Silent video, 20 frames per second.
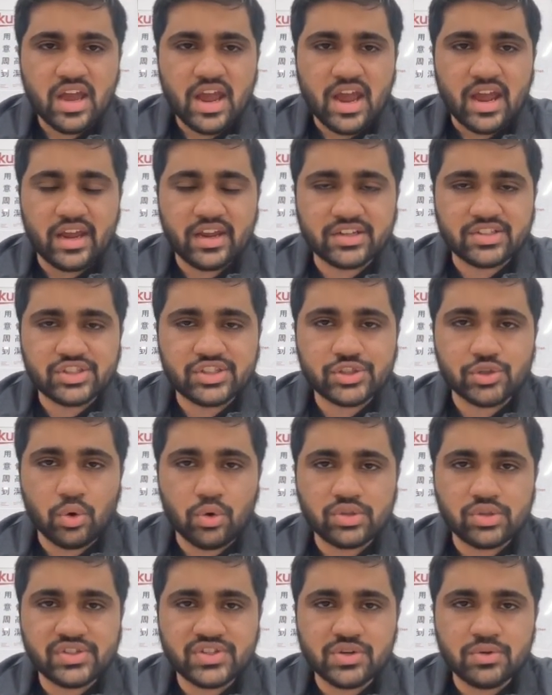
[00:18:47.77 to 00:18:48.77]
it
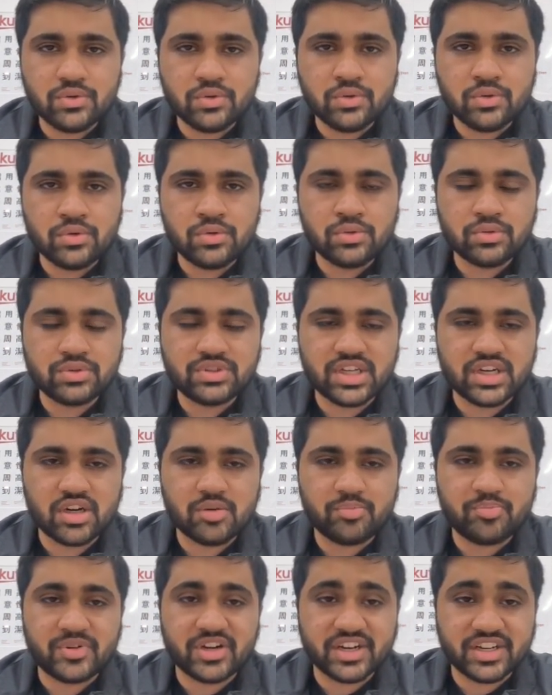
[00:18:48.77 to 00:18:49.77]
shows you the
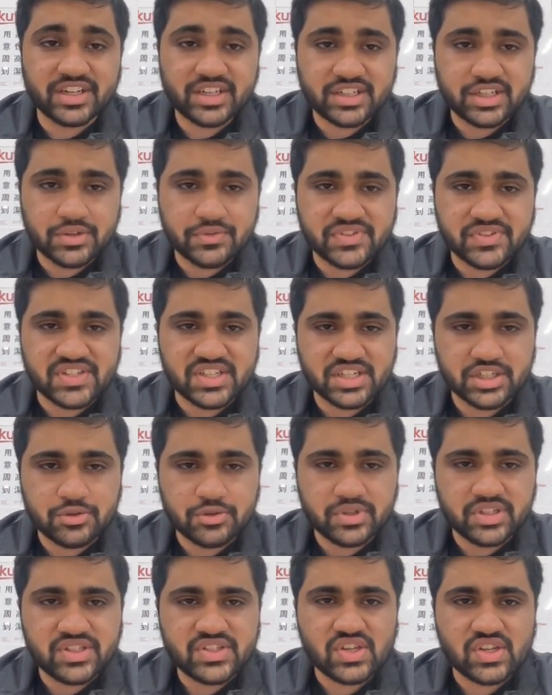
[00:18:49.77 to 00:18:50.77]
predictive
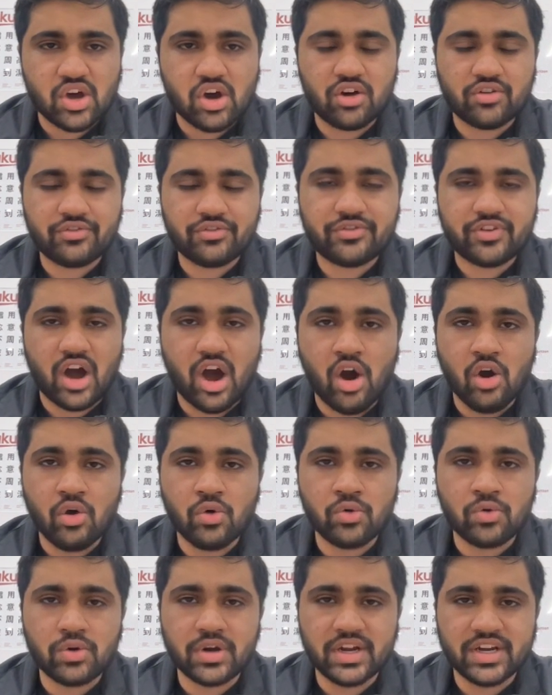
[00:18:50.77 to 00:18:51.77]
sequence of
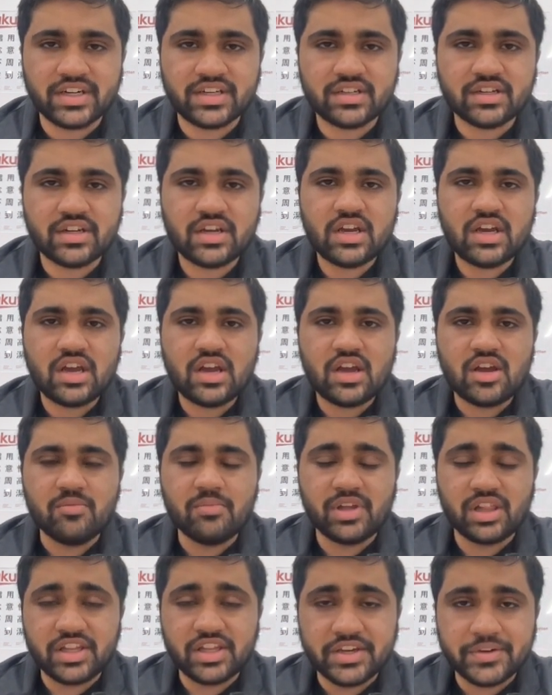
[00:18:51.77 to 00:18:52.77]
how it
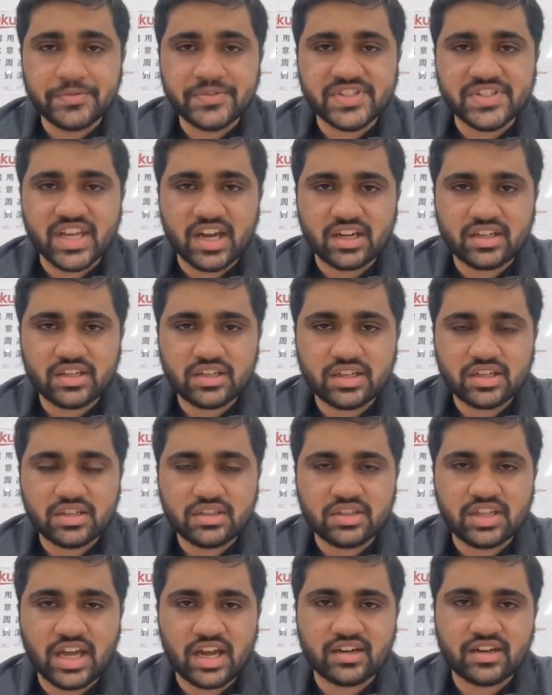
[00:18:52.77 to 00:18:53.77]
believes that
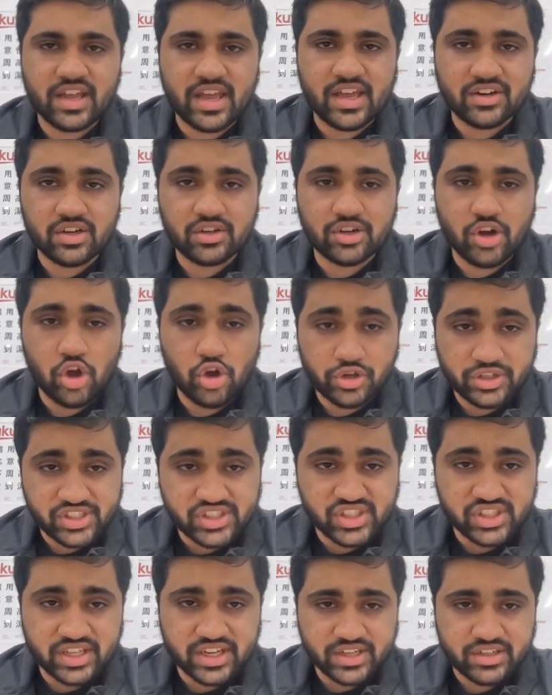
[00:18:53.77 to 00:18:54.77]
that error
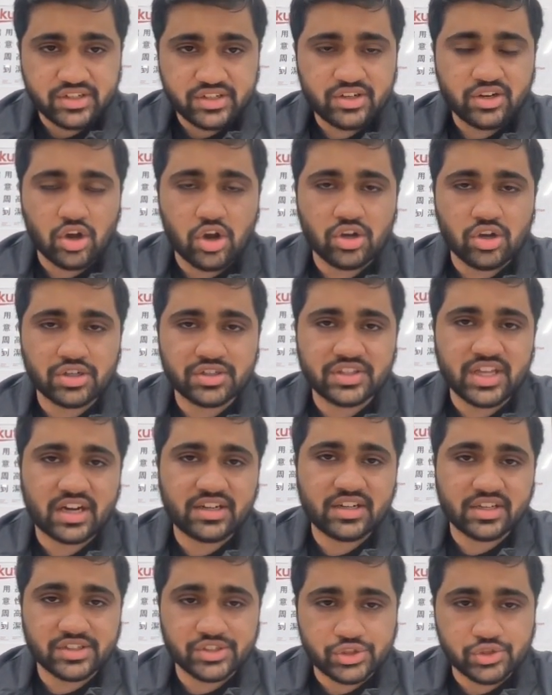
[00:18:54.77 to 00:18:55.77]
originated or that
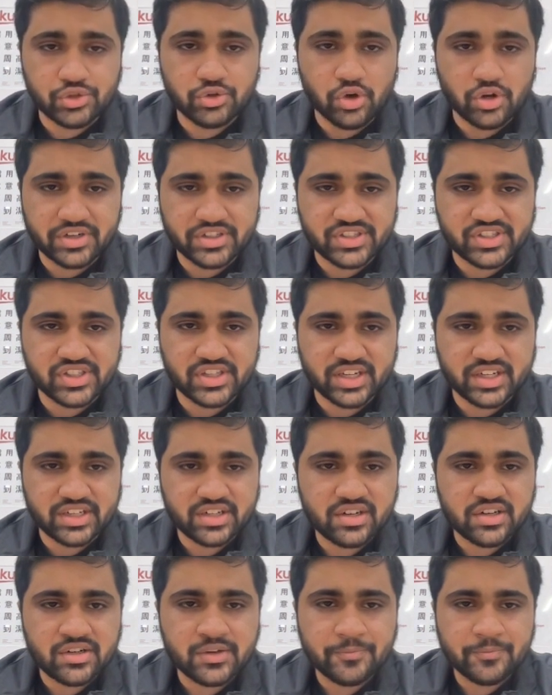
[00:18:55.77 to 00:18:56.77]
issue
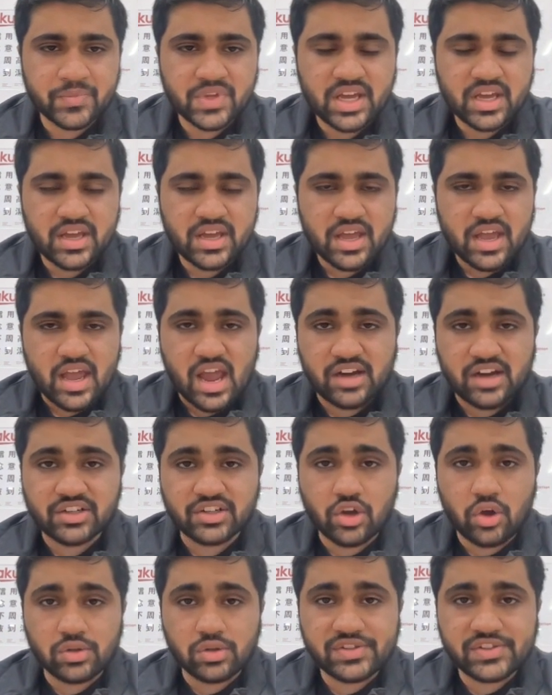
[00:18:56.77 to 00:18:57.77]
originated, and it
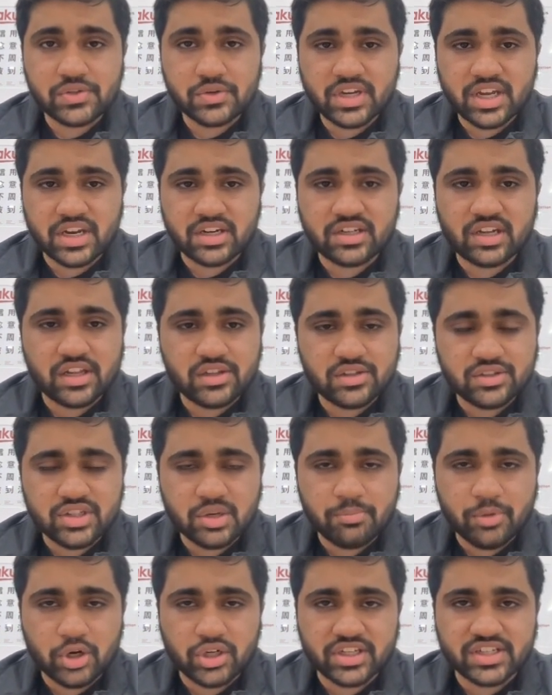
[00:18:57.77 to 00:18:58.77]
also can tell you the
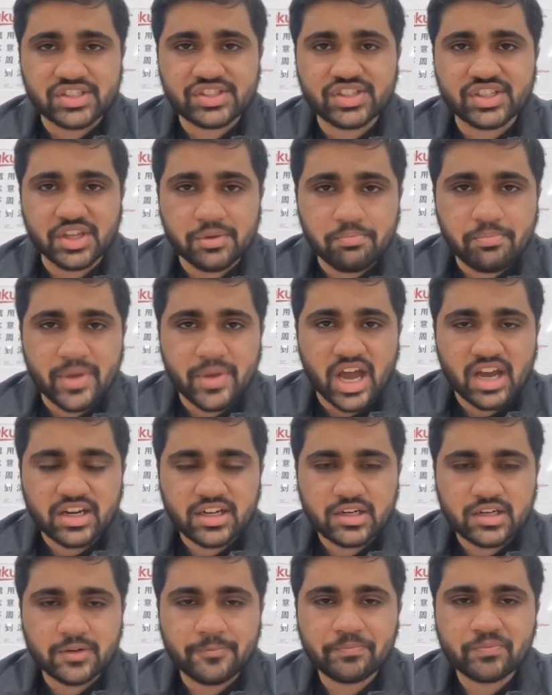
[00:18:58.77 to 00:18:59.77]
potential impact.
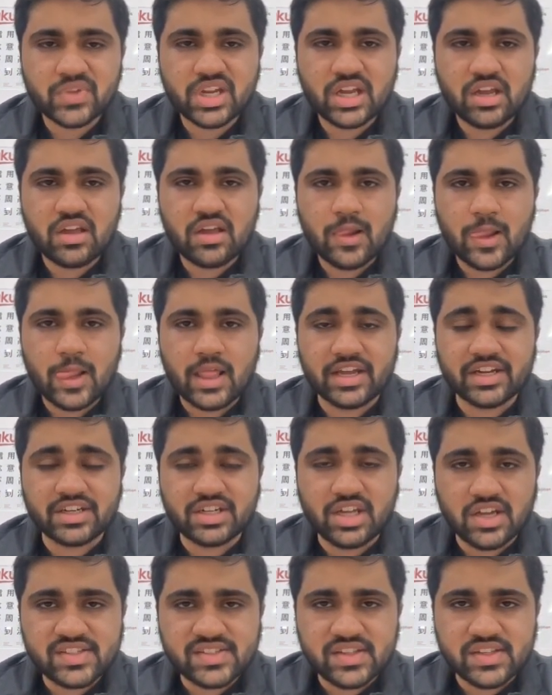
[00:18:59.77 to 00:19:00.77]
It
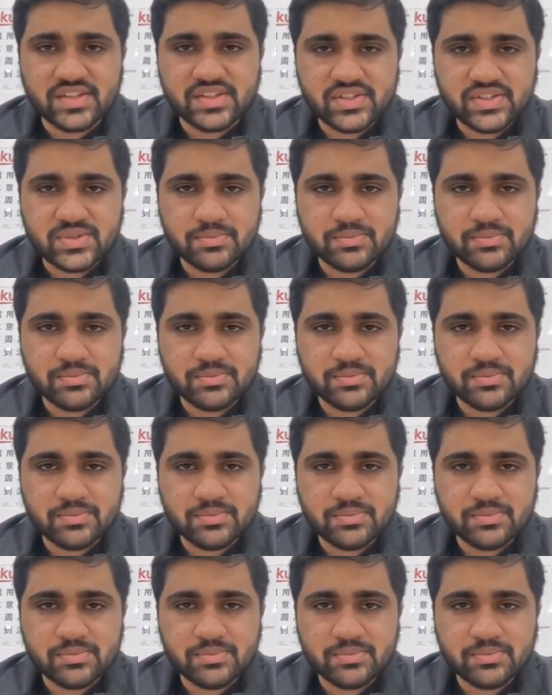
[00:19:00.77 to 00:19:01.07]
does this